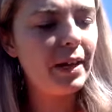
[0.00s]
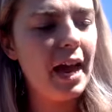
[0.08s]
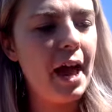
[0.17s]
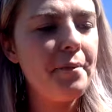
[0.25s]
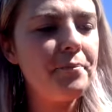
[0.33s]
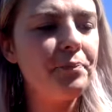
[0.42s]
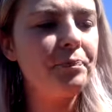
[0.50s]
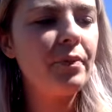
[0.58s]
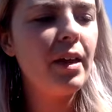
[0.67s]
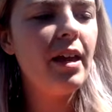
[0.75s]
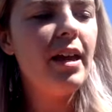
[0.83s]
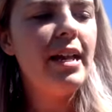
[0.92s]
Okay?
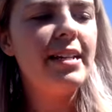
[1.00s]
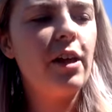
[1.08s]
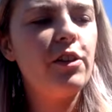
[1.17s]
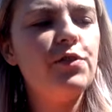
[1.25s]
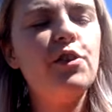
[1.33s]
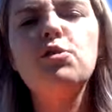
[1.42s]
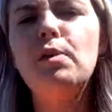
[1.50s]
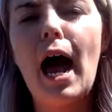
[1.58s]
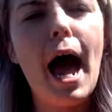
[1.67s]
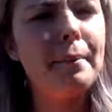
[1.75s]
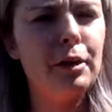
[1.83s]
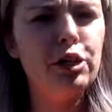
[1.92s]
Now, this first one,
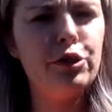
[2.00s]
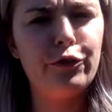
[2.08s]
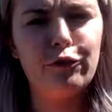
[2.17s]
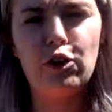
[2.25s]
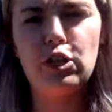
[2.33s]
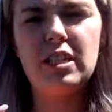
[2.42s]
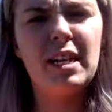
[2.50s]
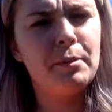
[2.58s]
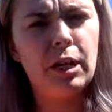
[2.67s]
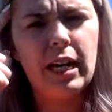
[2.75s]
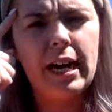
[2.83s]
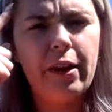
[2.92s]
I'm going to do it first, and I'm
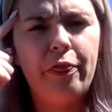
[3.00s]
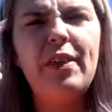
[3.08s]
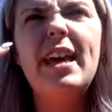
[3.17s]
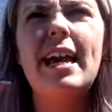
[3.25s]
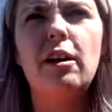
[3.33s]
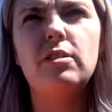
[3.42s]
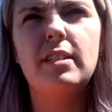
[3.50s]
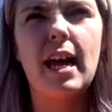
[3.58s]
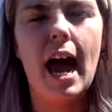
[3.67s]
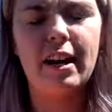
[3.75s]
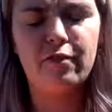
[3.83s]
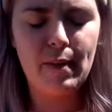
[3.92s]
going to kind of think
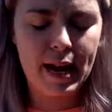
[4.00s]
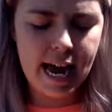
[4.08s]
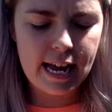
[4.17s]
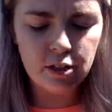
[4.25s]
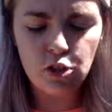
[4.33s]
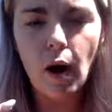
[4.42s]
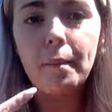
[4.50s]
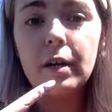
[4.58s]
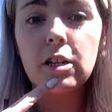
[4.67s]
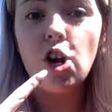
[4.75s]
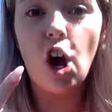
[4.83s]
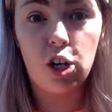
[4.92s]
outside of my head. So I'm
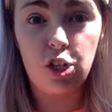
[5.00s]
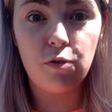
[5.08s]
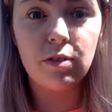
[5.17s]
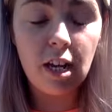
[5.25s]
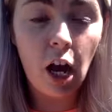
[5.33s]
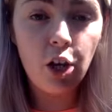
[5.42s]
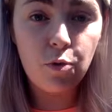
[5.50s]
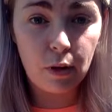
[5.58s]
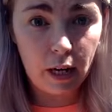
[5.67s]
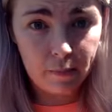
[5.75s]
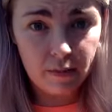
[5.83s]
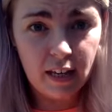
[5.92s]
going to talk to you and tell you
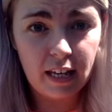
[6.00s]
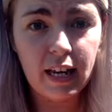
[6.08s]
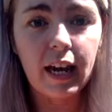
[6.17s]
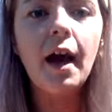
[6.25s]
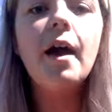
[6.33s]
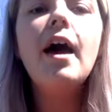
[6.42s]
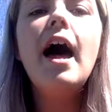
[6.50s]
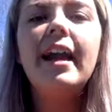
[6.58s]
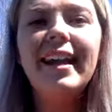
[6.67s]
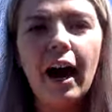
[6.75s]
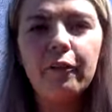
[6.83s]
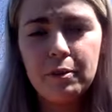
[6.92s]
what I'm thinking.
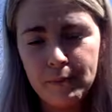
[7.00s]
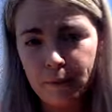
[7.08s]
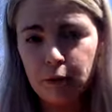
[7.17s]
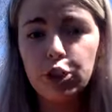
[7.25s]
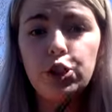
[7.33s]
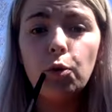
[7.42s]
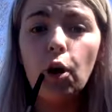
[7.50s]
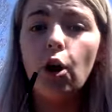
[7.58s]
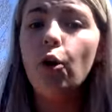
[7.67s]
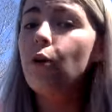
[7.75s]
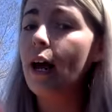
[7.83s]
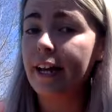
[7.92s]
Now, remember, you are
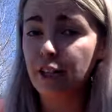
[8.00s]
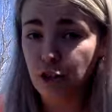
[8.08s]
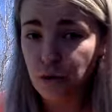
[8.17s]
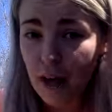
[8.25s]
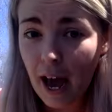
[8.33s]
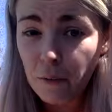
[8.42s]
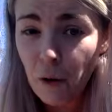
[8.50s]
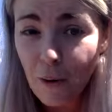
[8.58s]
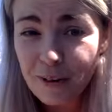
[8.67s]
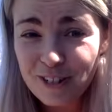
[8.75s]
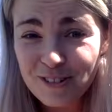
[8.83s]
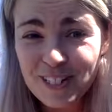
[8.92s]
okay to do that while
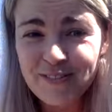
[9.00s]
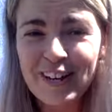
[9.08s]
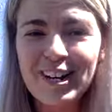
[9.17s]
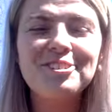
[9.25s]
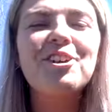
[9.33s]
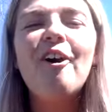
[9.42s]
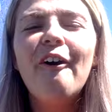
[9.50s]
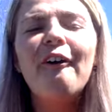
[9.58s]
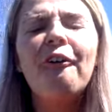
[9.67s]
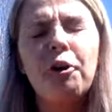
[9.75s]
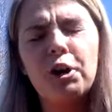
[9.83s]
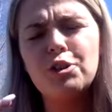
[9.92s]
we do these videos,
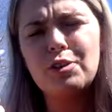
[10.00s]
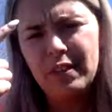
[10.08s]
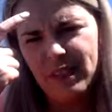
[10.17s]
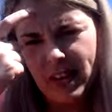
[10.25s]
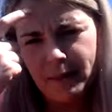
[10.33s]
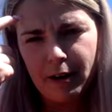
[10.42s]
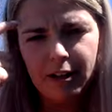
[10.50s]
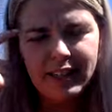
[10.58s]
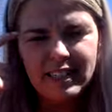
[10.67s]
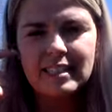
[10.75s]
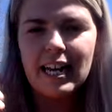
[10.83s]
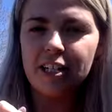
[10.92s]
or you can think about it
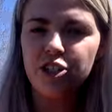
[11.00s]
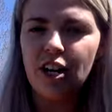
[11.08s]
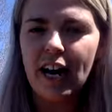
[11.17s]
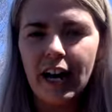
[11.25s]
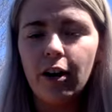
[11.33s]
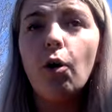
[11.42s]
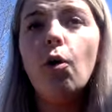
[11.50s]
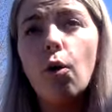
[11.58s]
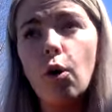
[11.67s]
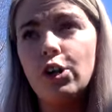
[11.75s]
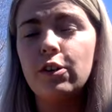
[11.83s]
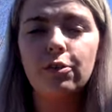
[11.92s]
inside your head,
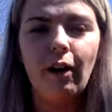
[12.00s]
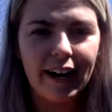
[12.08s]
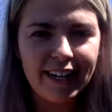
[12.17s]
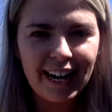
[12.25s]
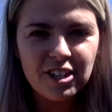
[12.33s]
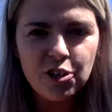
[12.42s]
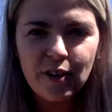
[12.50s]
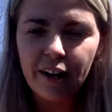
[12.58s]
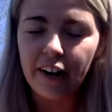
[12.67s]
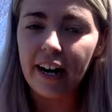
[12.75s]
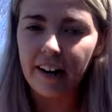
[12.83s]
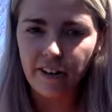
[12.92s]
or you can write it as you
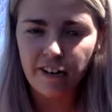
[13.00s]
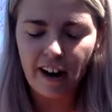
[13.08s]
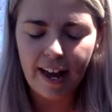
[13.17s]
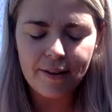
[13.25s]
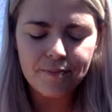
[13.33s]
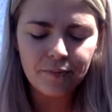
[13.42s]
hear it. Okay?